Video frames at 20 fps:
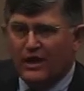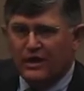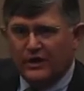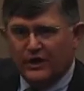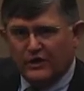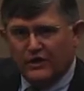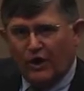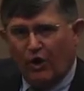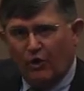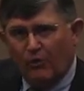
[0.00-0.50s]

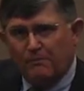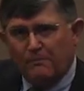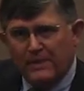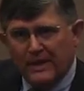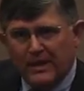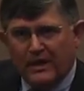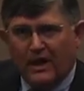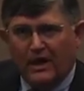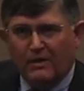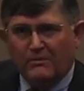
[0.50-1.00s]
You don't
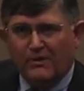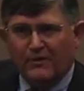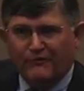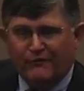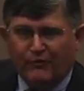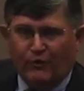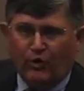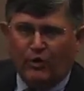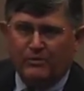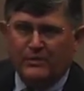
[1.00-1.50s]
become a
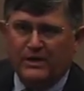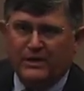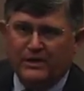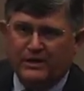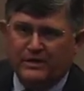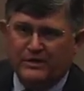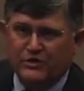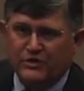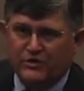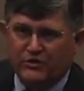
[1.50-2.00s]
foreman in
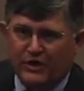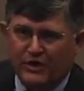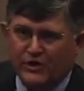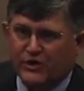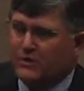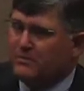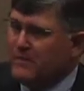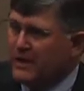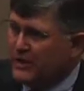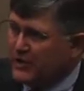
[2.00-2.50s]

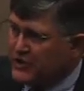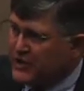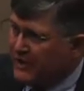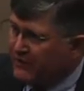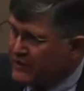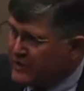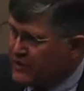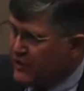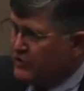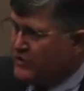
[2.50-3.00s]
construction because you
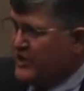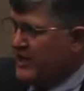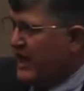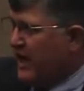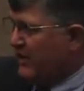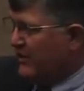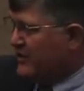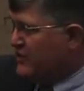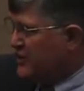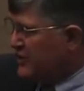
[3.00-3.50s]
have a
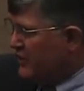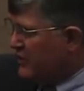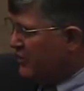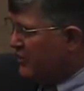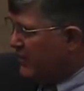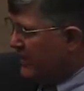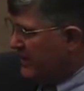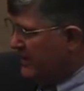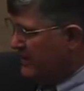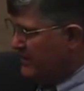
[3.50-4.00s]
sociology
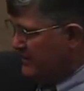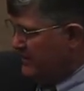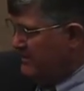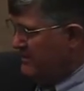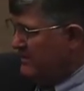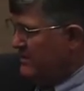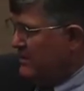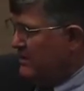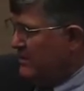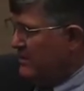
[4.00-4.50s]

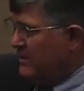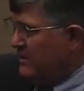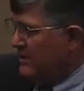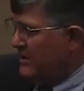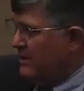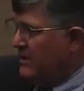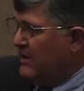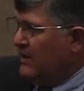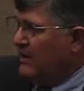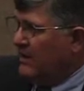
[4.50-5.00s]

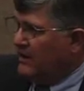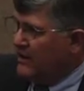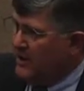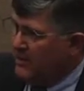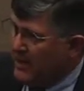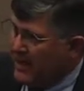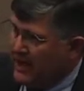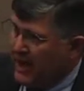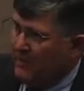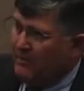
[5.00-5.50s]
degree. You
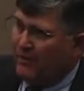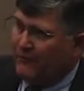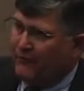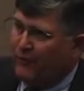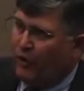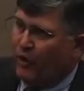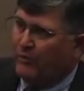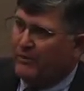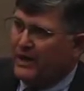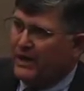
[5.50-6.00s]
become a
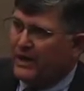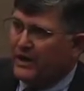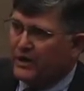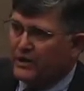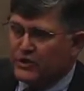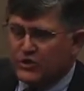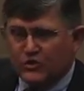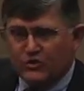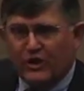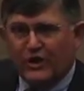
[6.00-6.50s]
foreman
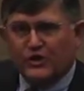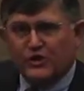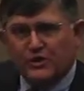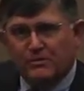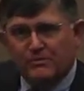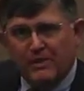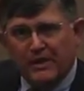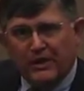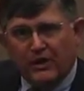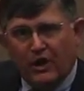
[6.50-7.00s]
in
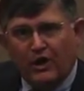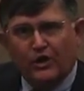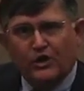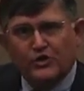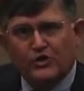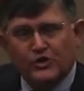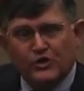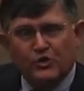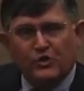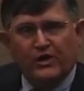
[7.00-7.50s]
construction because
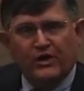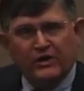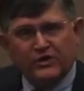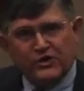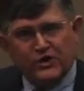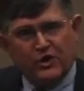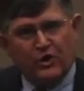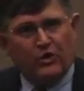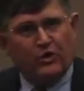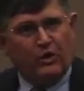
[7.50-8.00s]
you
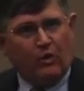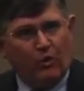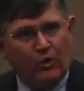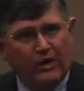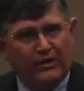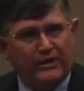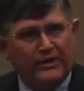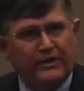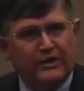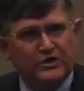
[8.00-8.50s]
show a
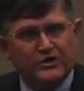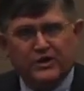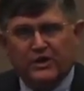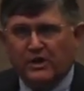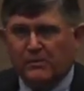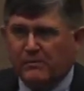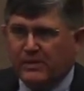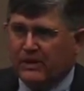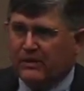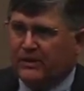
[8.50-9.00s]
willingness and
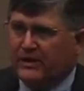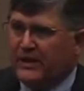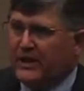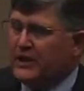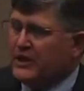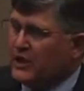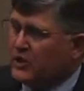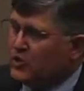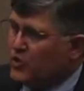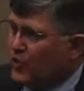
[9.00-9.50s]
ability
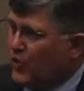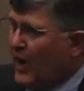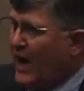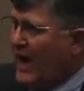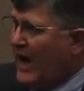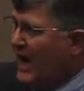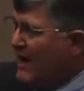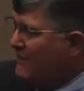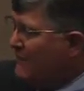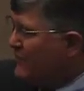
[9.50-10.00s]
to
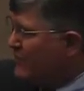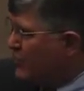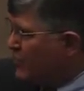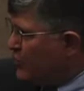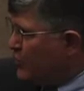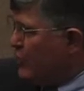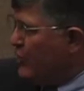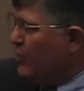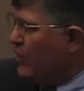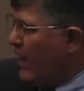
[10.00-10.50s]
drive
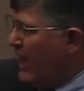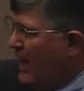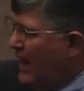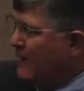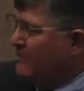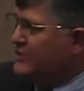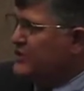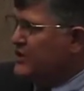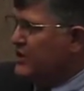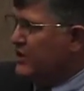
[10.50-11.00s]
through
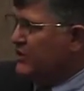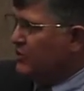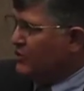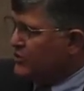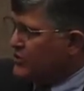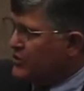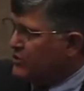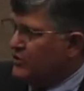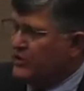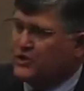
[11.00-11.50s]

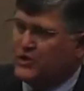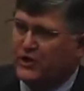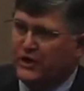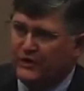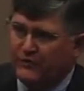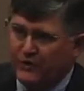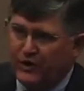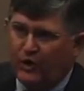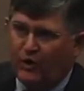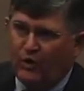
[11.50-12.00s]
obstacles to
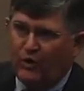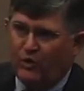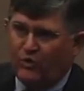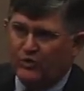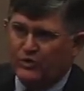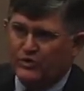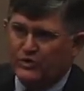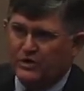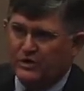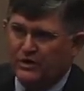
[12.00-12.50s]
achieve
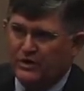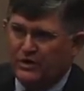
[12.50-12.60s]
goals.